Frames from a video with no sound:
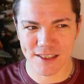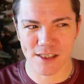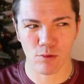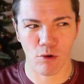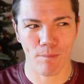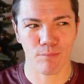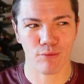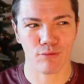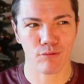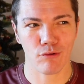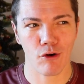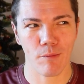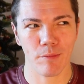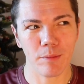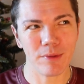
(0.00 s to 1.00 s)
so I'm
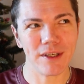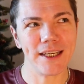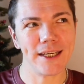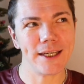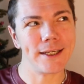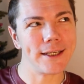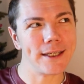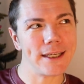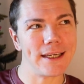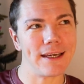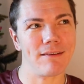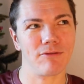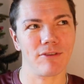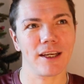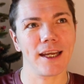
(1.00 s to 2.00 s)
probably gonna
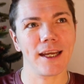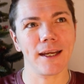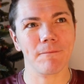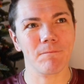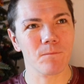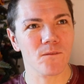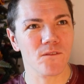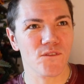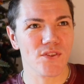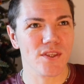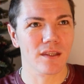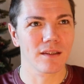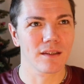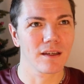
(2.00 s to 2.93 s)
give it